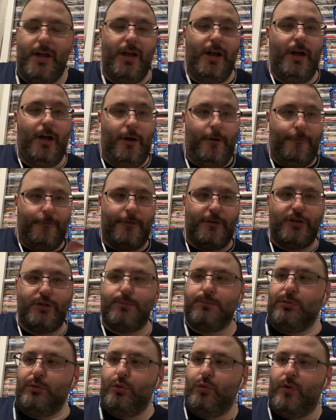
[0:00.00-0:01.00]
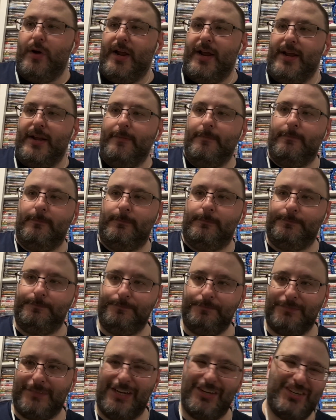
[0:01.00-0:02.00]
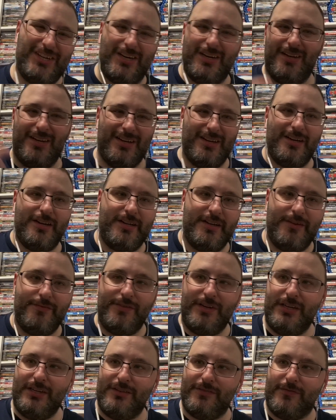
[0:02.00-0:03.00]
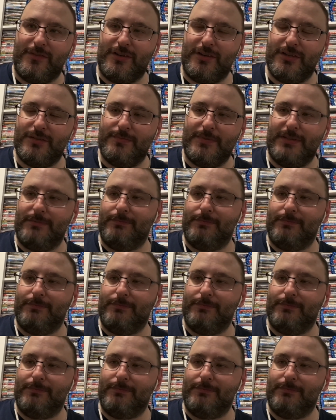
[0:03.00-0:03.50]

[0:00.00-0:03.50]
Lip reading: First Blu-ray, I should have done the DVDs first, but